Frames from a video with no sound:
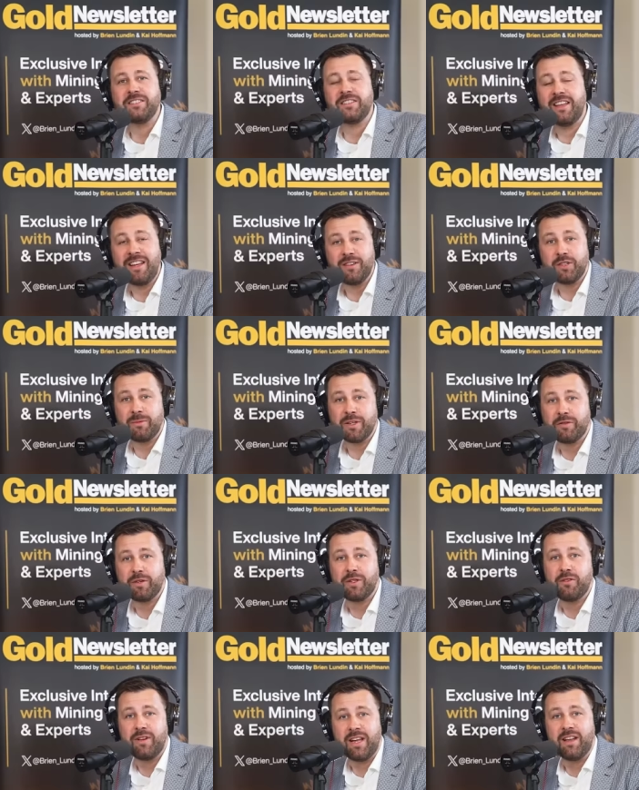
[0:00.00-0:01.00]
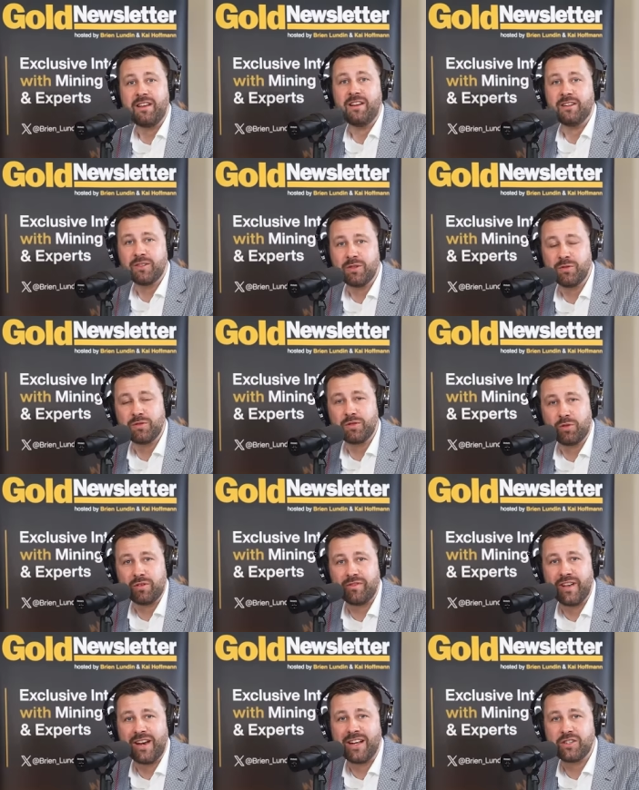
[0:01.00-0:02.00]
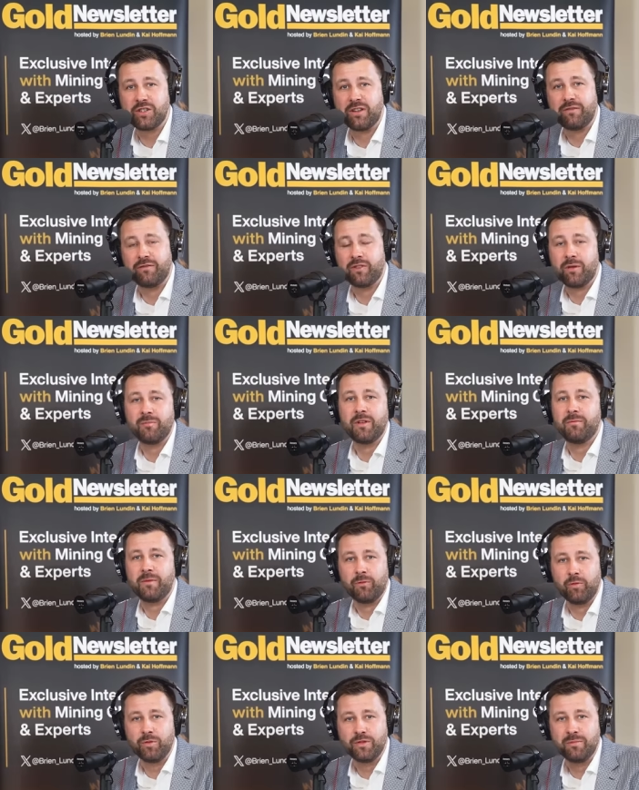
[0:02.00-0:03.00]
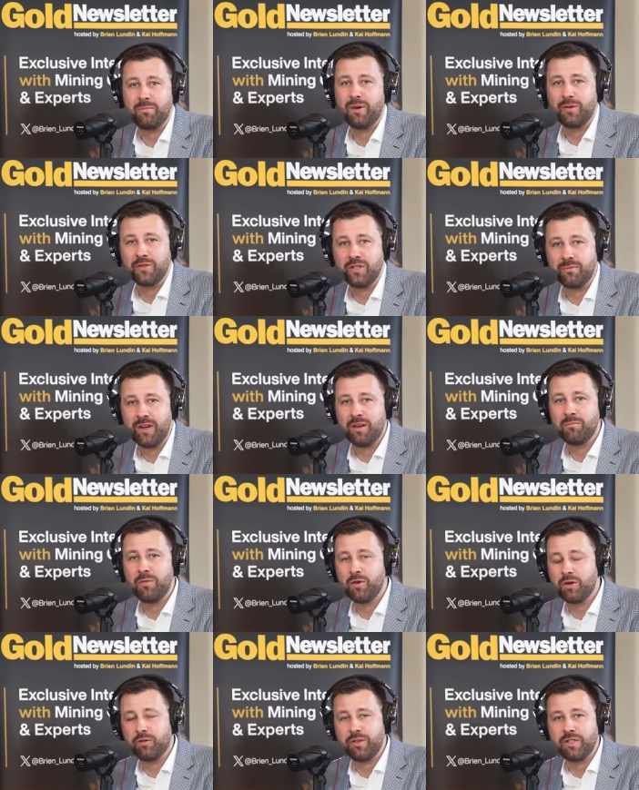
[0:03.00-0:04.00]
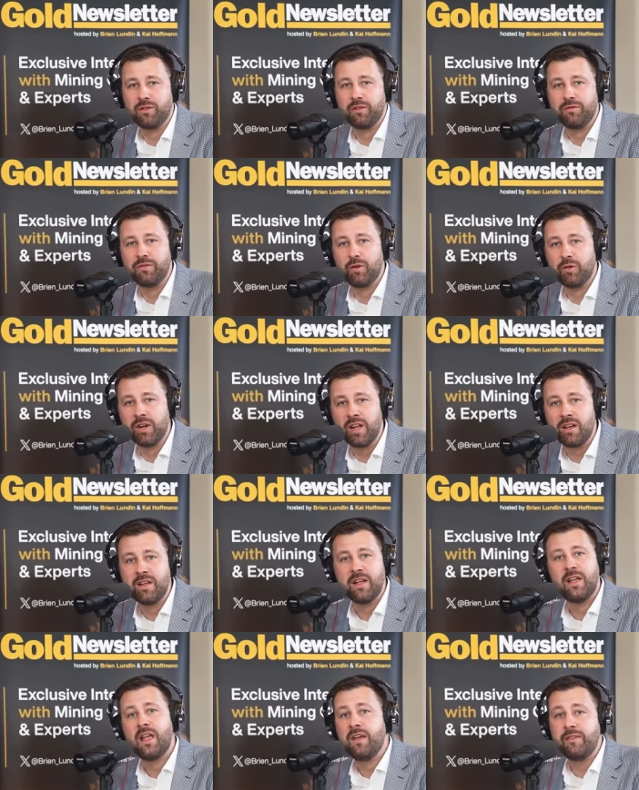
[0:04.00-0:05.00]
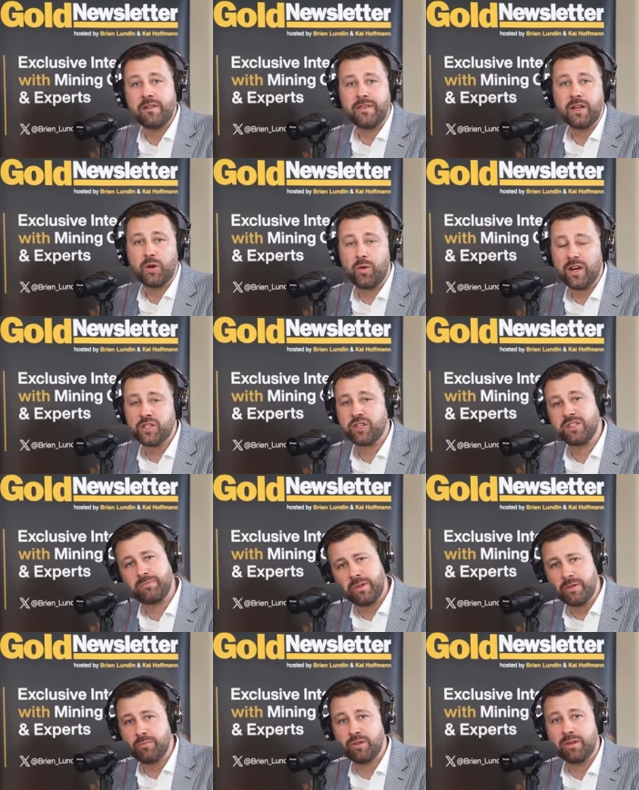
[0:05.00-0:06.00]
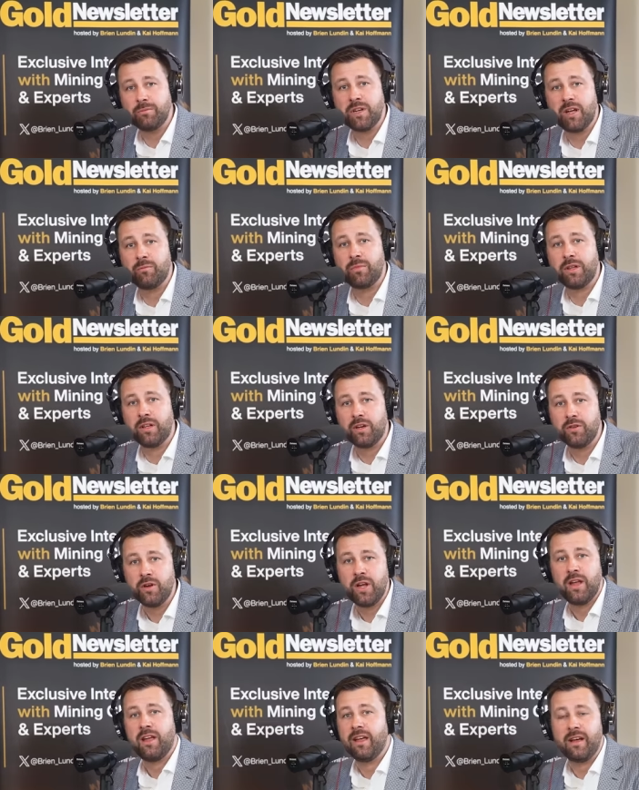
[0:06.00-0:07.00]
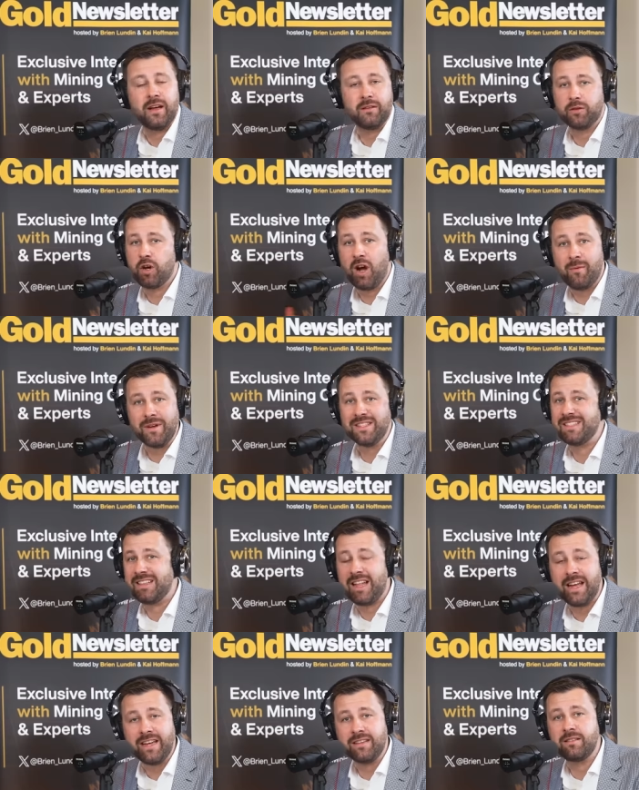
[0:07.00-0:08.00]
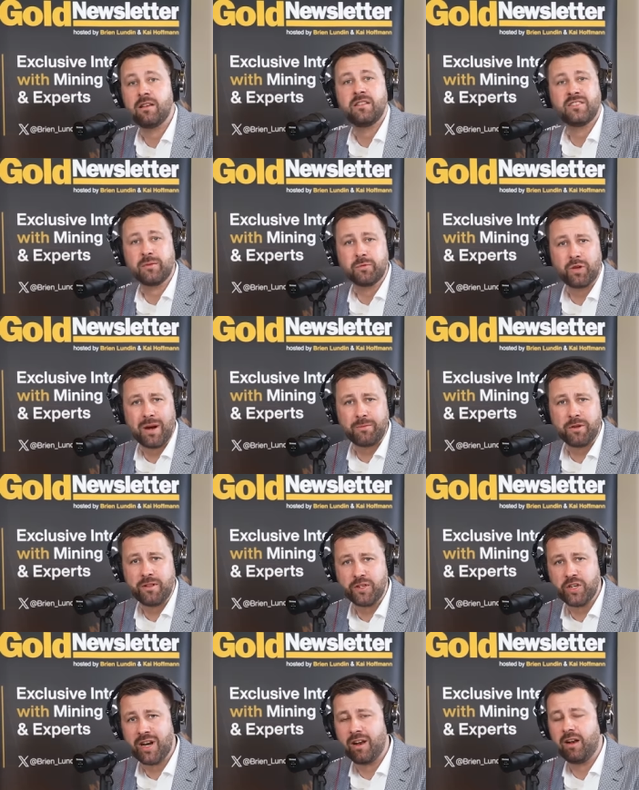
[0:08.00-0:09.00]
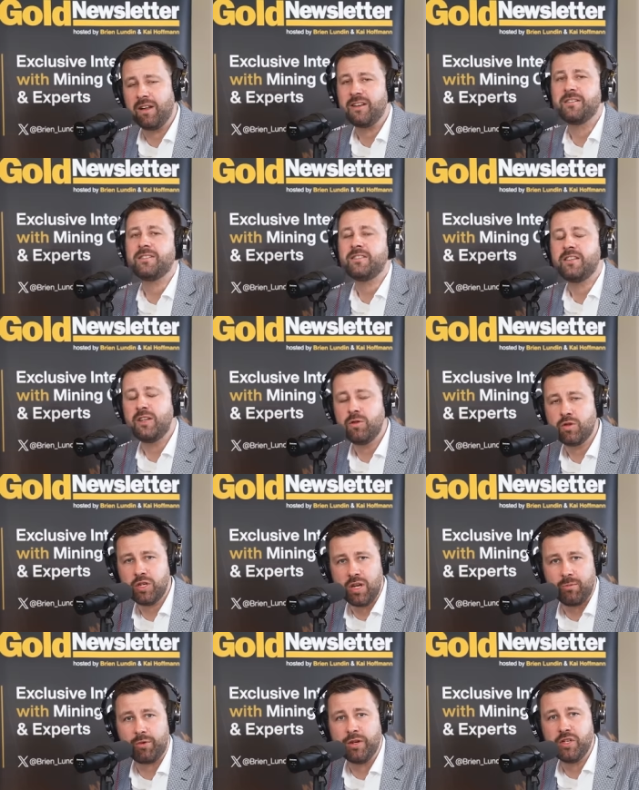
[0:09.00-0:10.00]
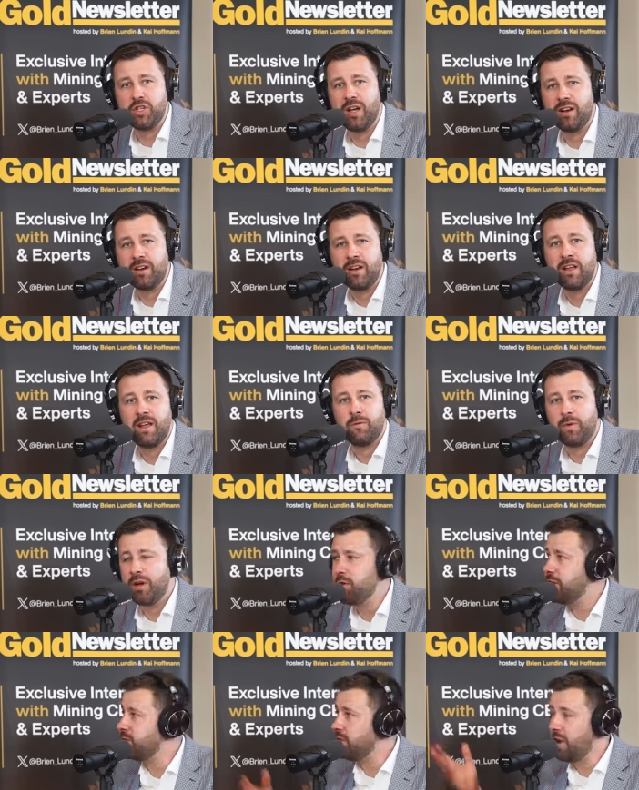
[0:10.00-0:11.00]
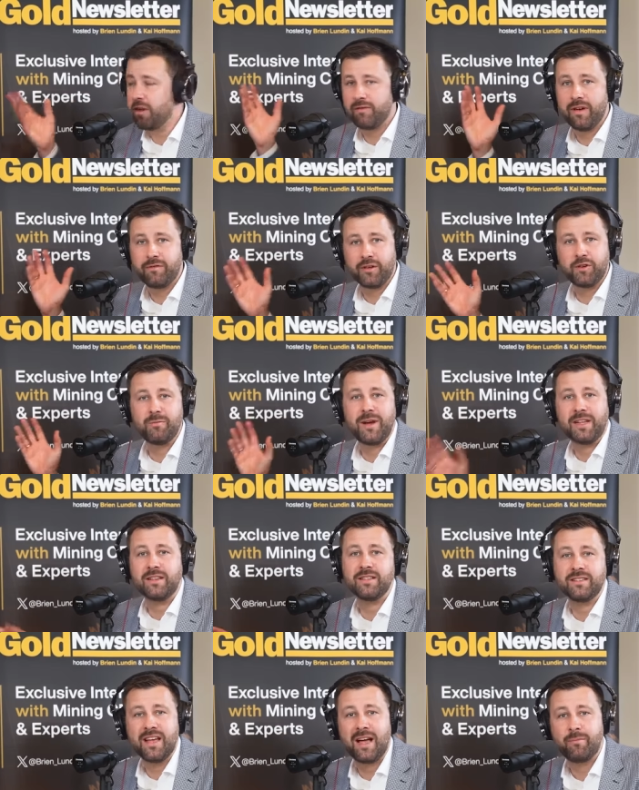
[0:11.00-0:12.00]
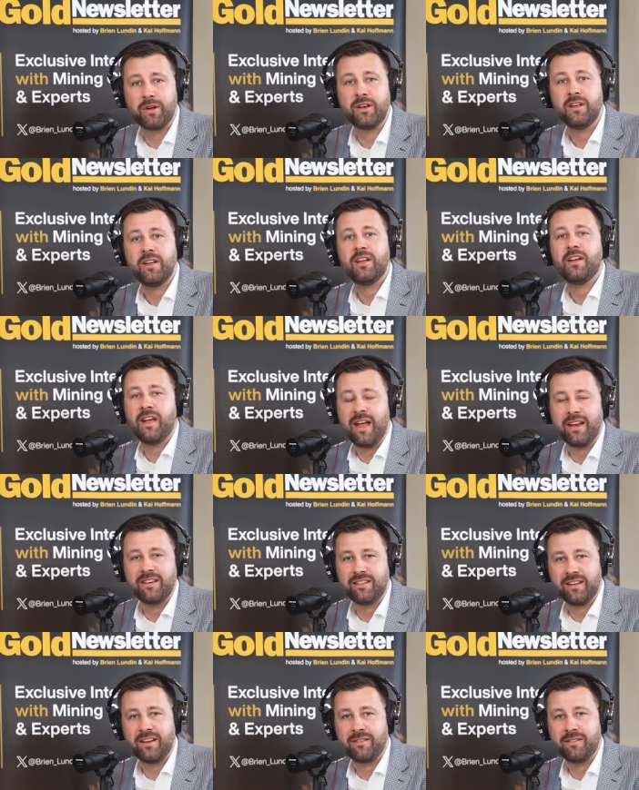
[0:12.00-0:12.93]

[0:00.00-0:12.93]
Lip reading: Else, thank you so much for tuning in here to Soar Financially from the Rule Symposium in Boca Raton, Florida. If you have any questions, please put them down below. Comments, likes, subscribe to the channel. It is hugely appreciated. We go through a lot of effort to make this happen, and